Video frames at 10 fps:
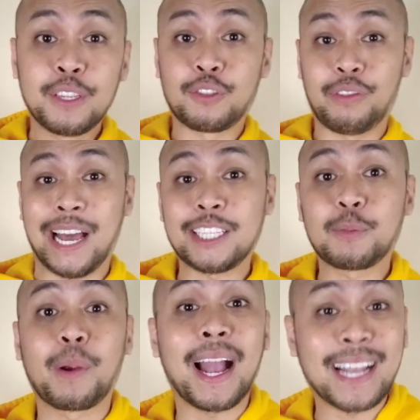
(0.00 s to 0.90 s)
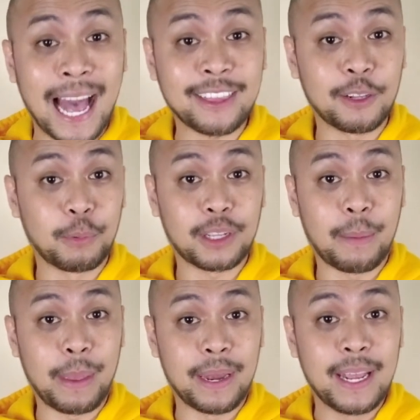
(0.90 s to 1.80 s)
So that's where a candle will
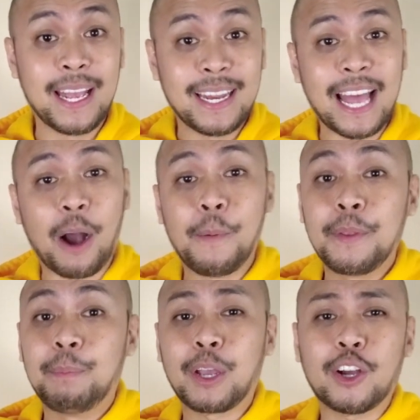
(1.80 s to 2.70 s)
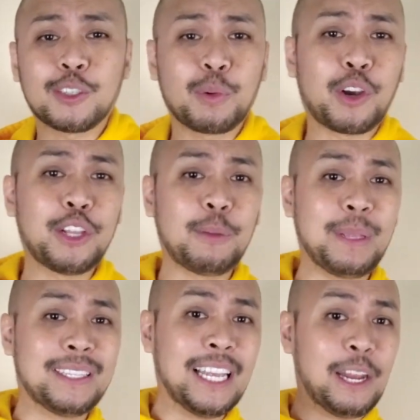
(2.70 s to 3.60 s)
come in. Now, because we're going to
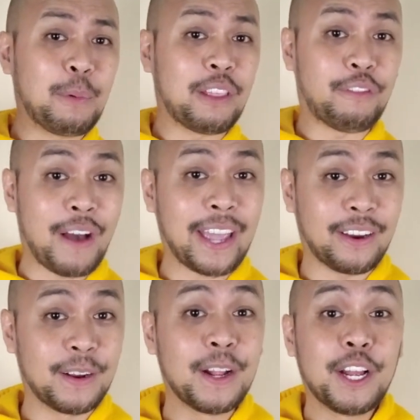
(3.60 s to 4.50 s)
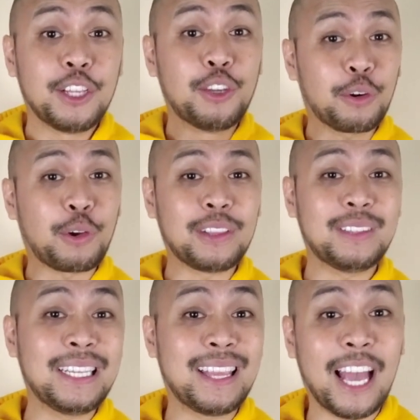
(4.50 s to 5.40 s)
be dealing with fire, you're going to
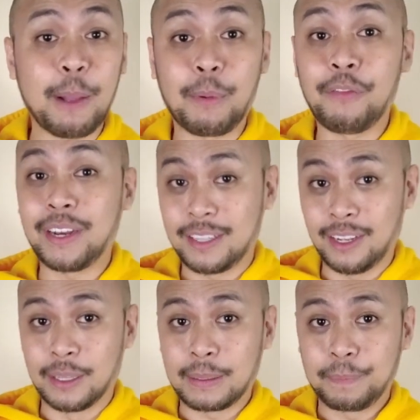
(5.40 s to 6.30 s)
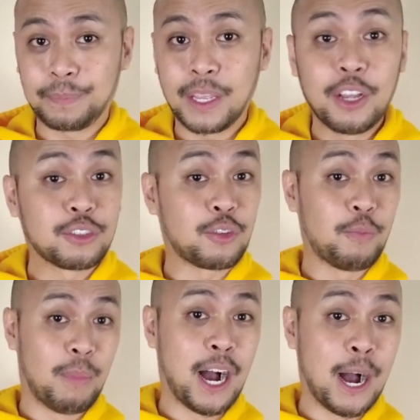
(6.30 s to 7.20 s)
need the help of an adult. So
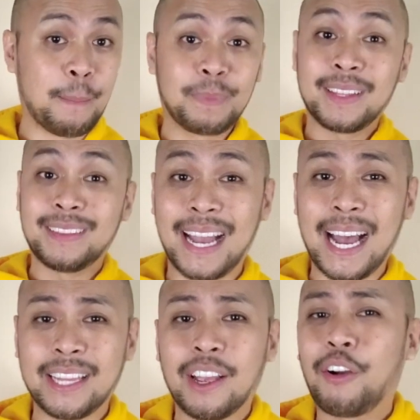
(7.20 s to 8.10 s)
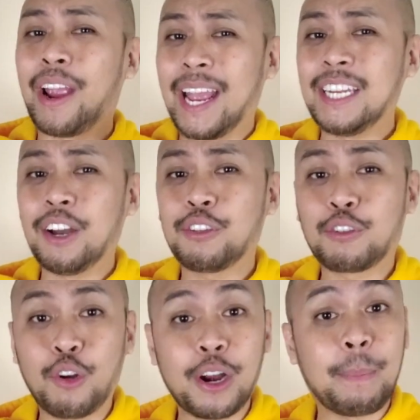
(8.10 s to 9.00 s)
mom, dad, or any other
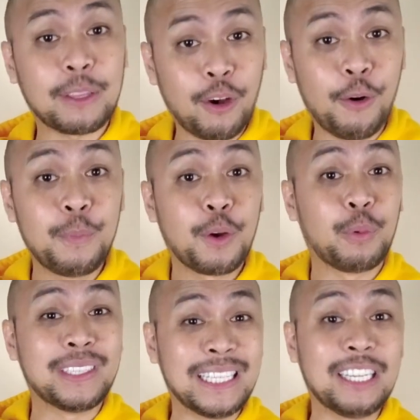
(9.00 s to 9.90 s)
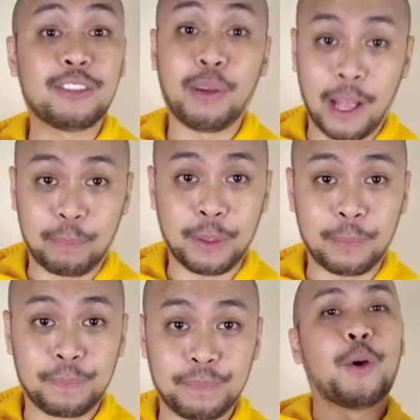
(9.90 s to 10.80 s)
grown-up at home will need to help you.
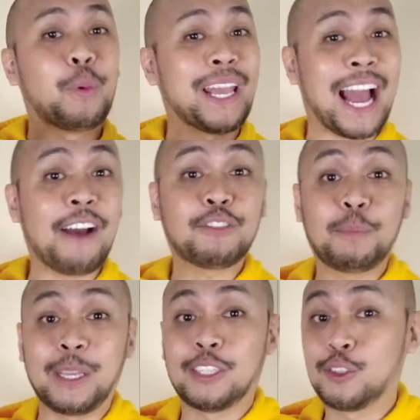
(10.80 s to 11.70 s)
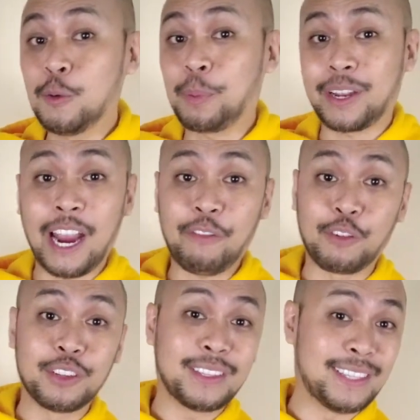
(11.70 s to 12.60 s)
We have to be super
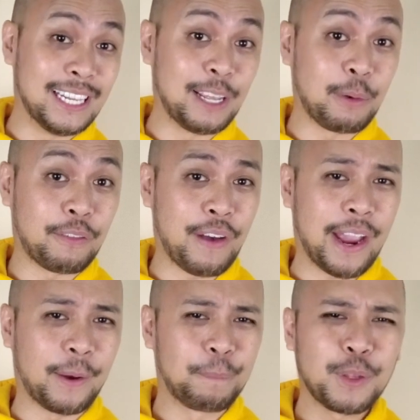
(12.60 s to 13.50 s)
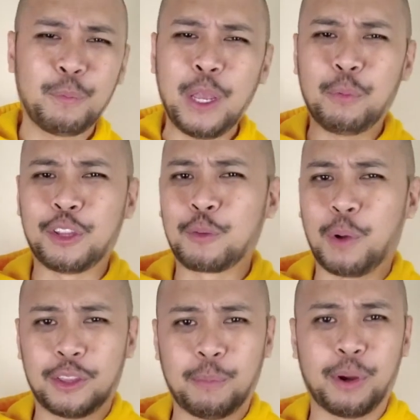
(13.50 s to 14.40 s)
careful dealing with fire. We wouldn't
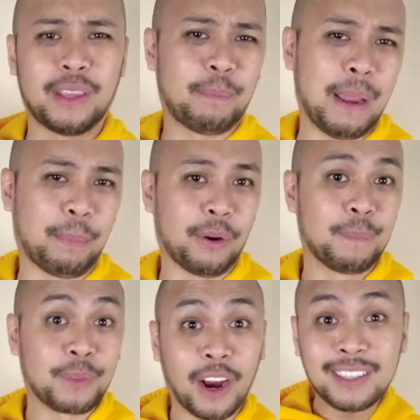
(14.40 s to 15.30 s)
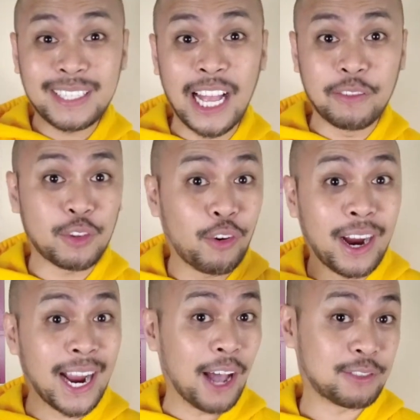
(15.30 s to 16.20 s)
want to burn the paper, ourselves, or
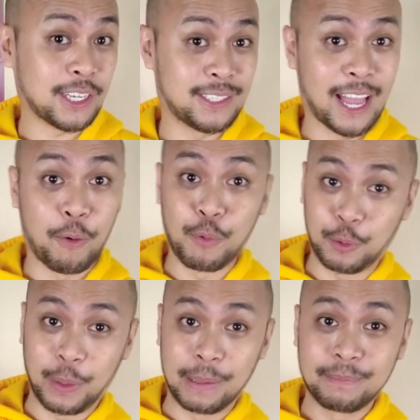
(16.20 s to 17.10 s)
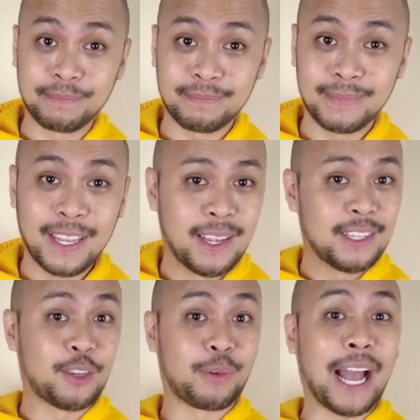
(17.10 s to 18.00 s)
our houses now, would we?
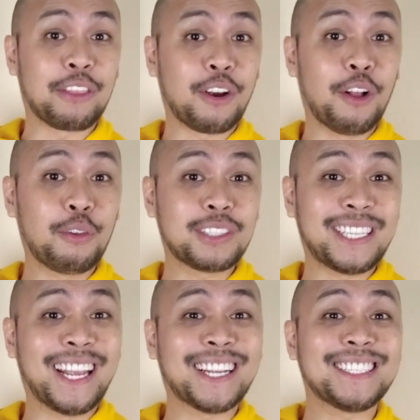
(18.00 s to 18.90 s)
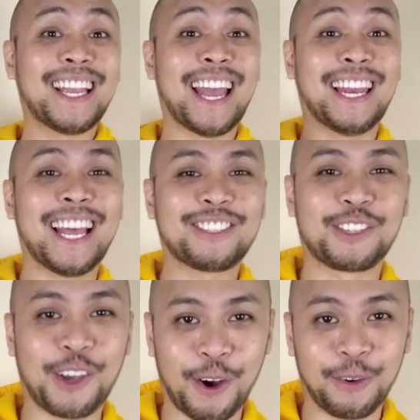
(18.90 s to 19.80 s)
So gather all those things and let's
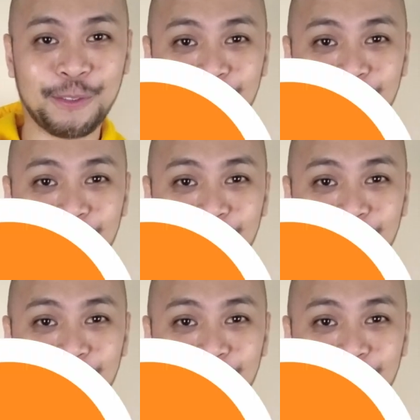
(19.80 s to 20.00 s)
go.